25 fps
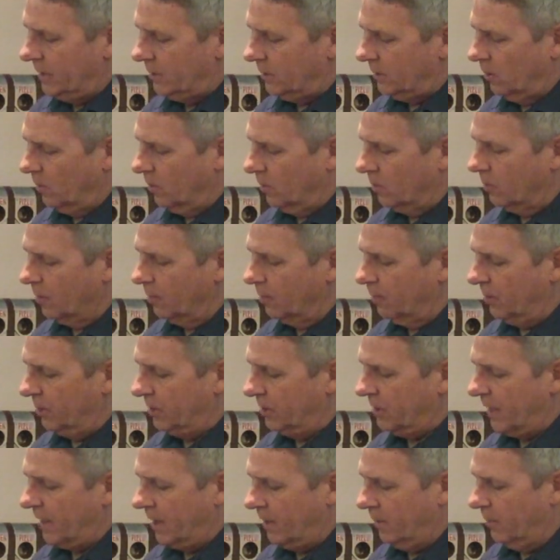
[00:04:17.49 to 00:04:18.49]
So when we
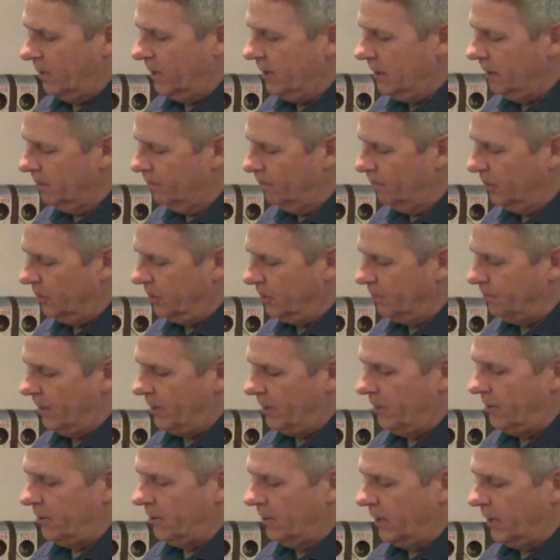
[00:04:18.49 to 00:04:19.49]
push that one, push
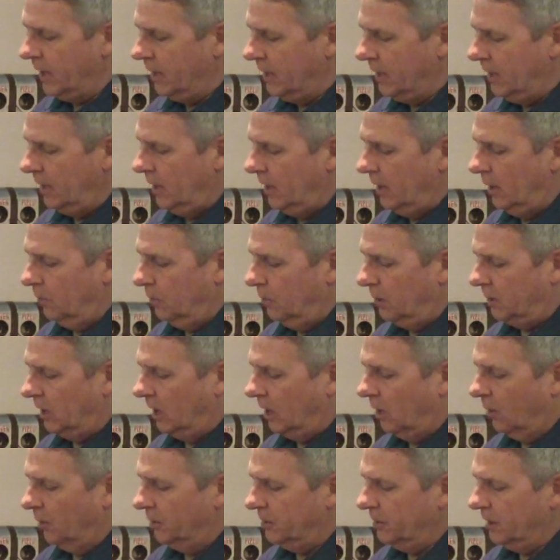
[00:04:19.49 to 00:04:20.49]
button 3, we'll
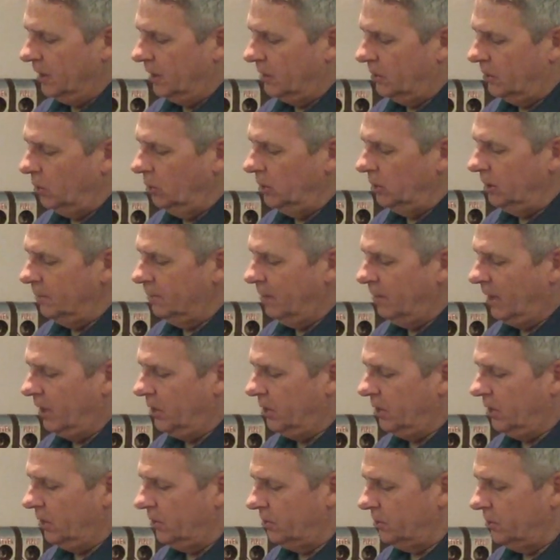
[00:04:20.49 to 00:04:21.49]
always get Dueling
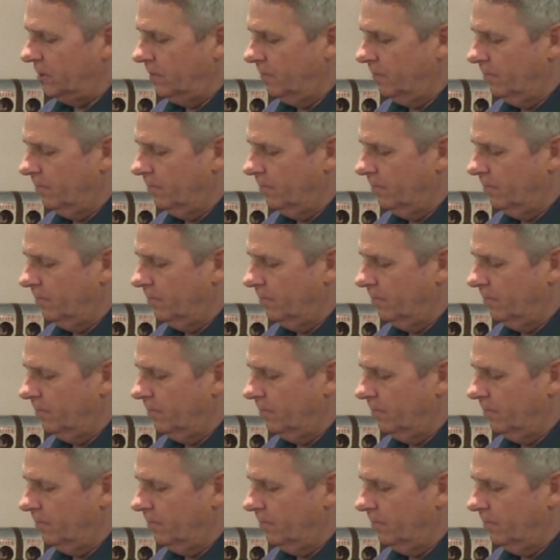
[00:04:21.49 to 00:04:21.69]
Banjos.